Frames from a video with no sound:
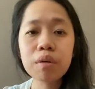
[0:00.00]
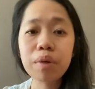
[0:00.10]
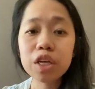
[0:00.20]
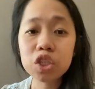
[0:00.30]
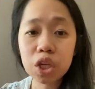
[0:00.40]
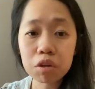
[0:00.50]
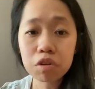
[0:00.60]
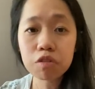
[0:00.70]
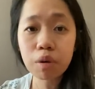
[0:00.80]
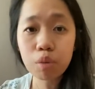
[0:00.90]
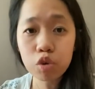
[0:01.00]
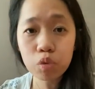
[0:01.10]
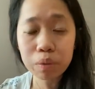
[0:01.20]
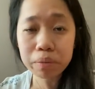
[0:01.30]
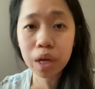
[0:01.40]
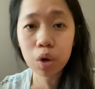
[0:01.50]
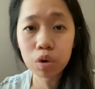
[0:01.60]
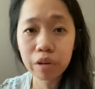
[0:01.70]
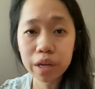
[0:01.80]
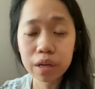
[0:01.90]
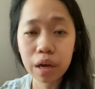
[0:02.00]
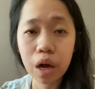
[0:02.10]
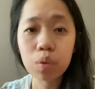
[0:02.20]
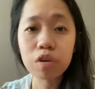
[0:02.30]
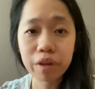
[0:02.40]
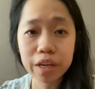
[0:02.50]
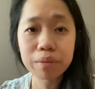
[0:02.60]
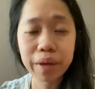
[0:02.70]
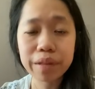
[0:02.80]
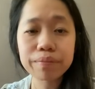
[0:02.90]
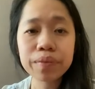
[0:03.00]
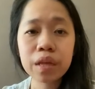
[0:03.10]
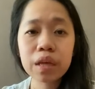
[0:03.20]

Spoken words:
But in general, for most women, I will recommend,